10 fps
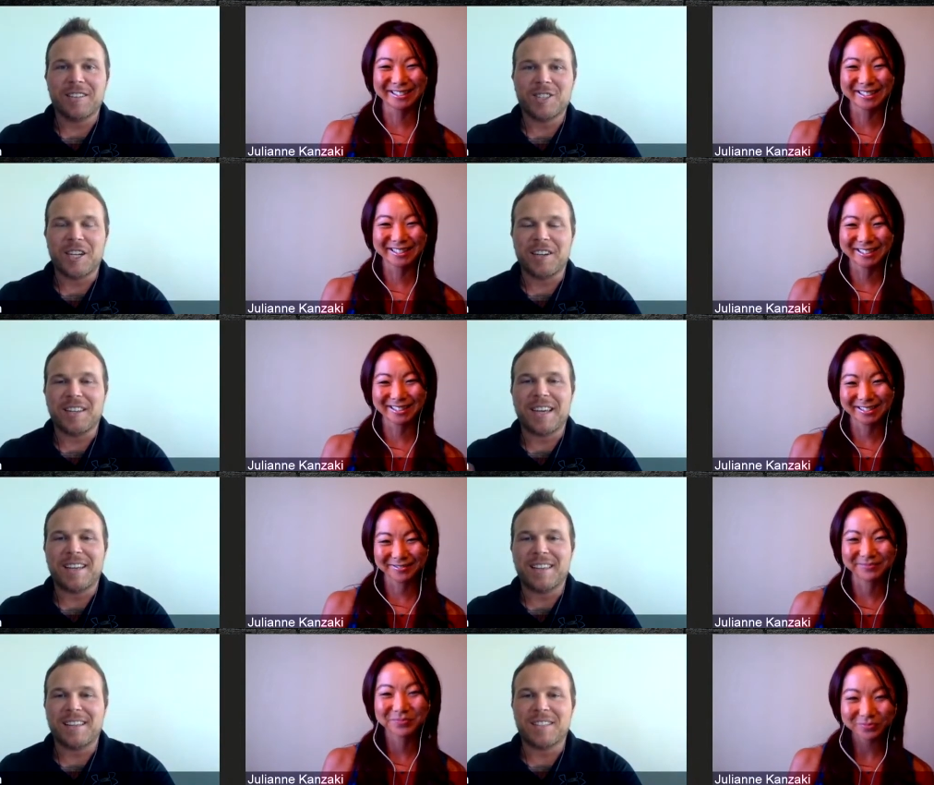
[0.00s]
Speaker 1: sharing that.
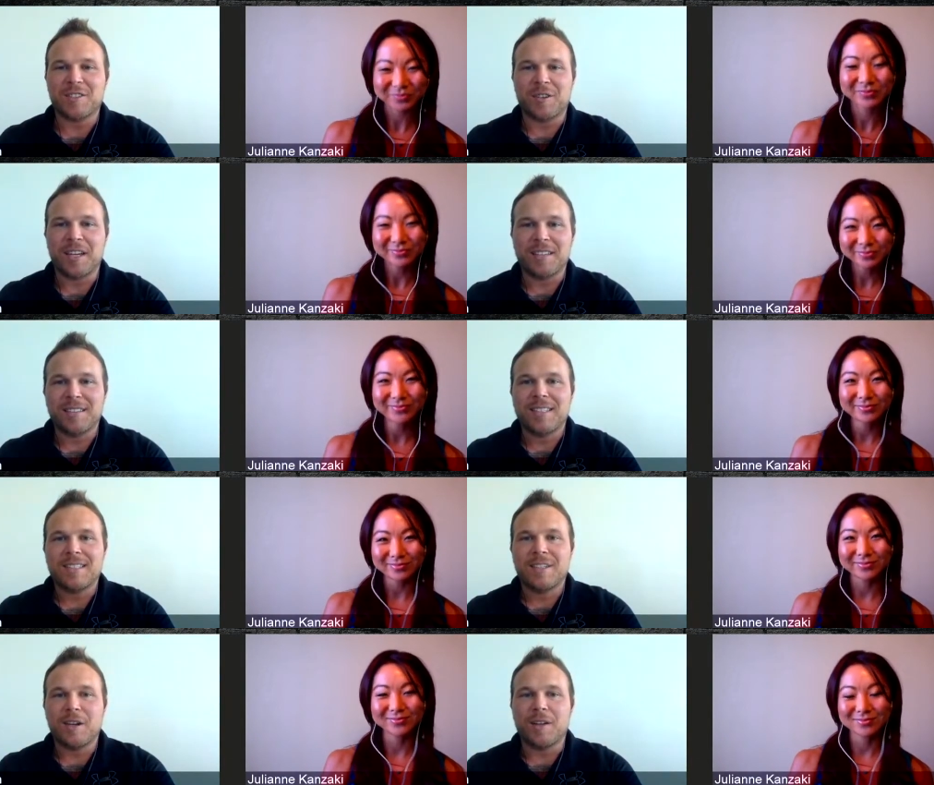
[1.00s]
I think that's great.
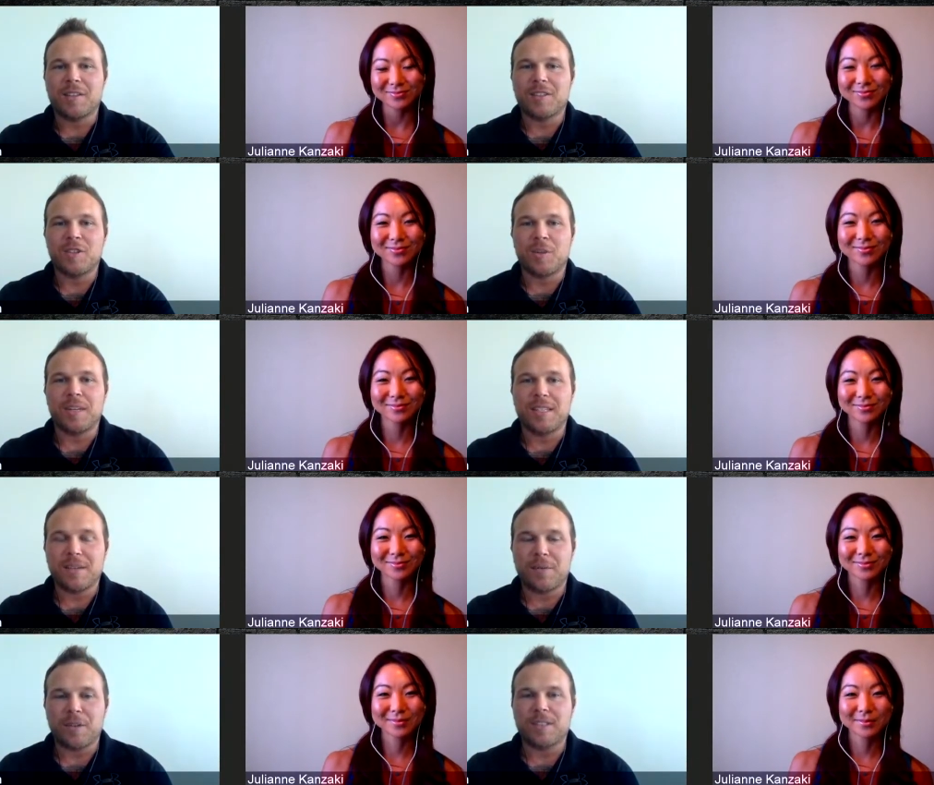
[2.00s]
You know, there's so many
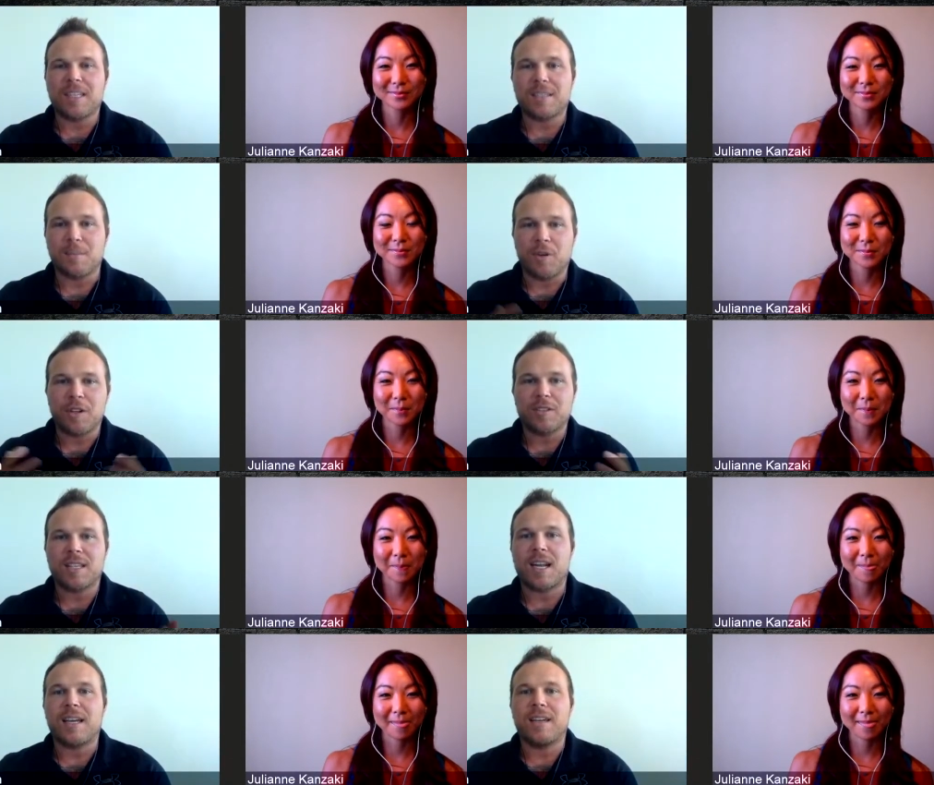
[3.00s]
different testimonials
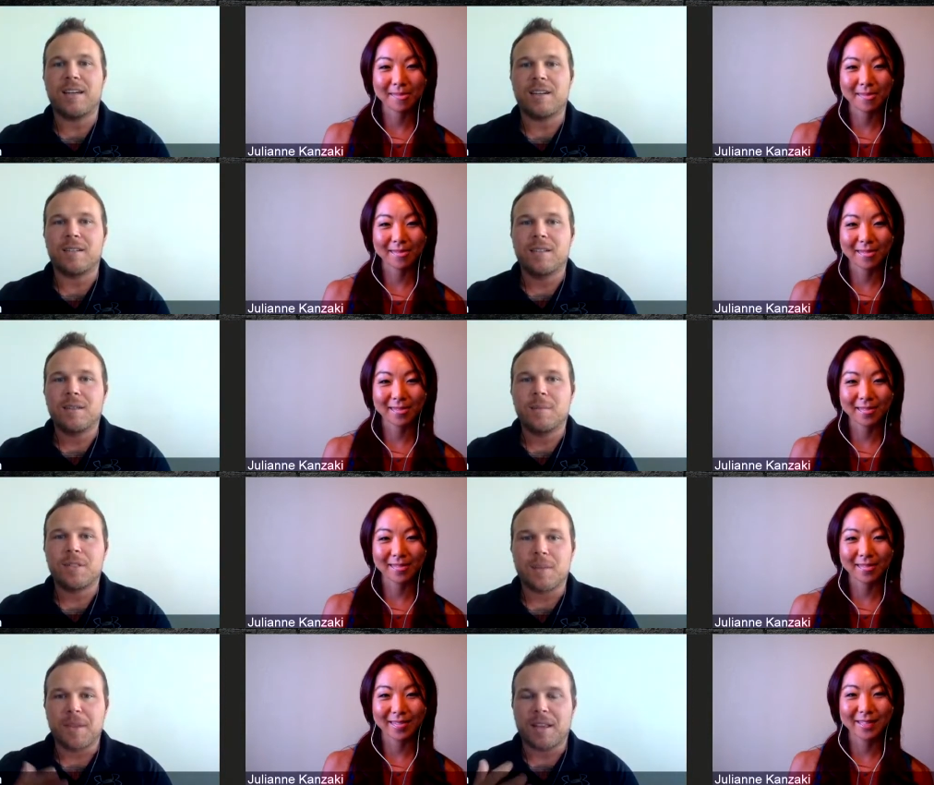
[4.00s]
that I hear,
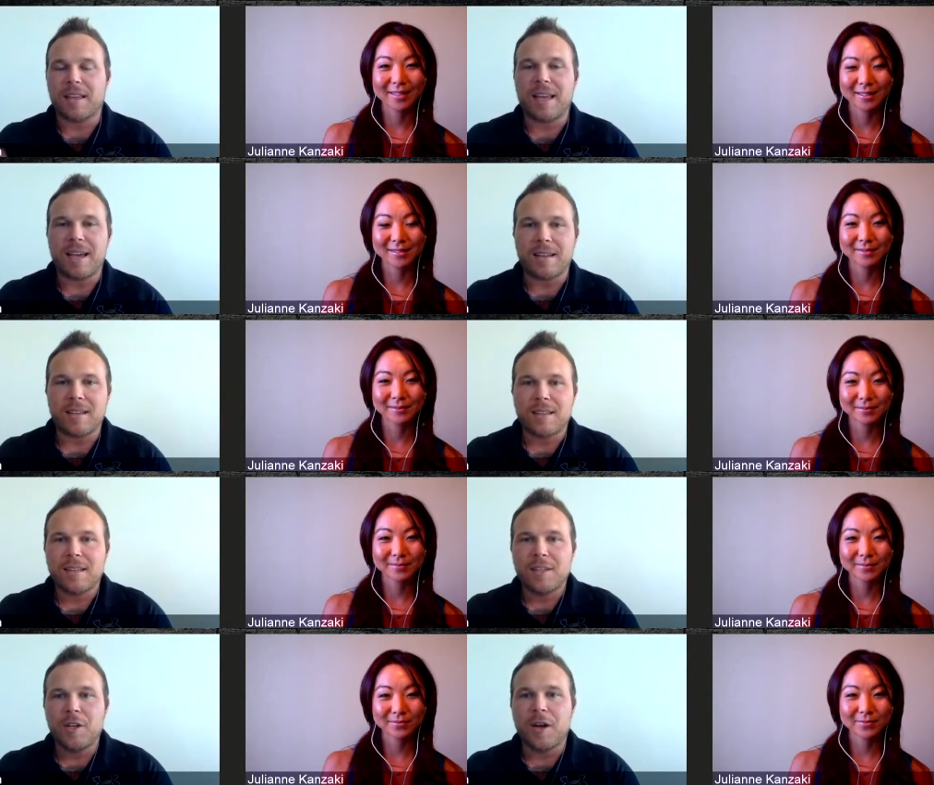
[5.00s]
but something like that,
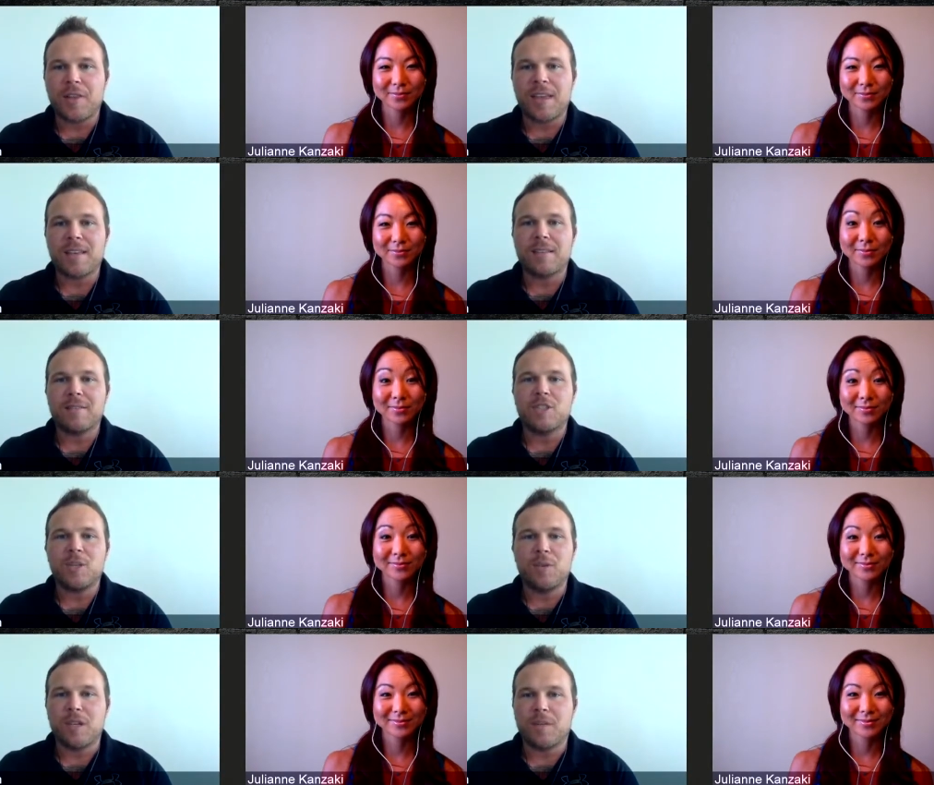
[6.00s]
you know, I think
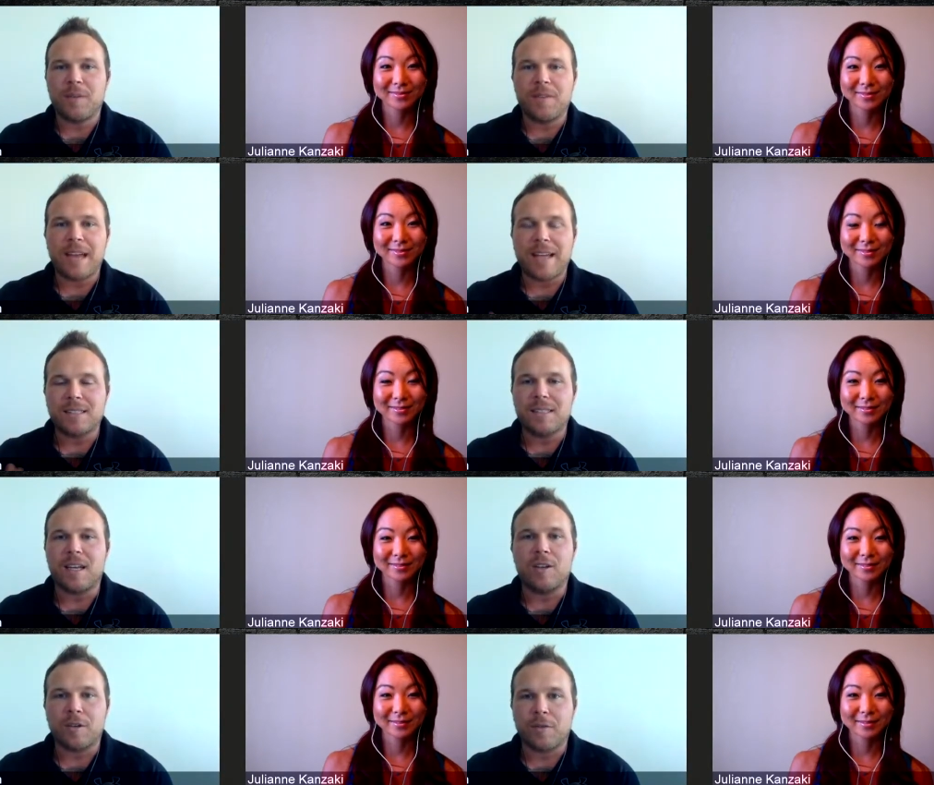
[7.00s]
she wouldn't have even had to
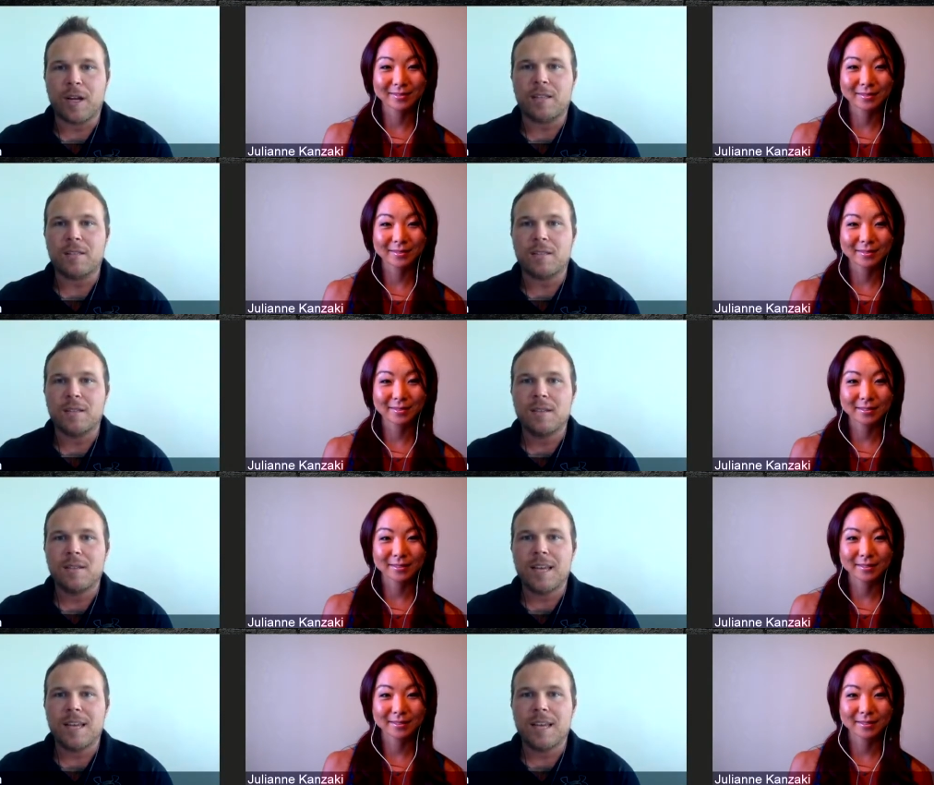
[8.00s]
tell her friends.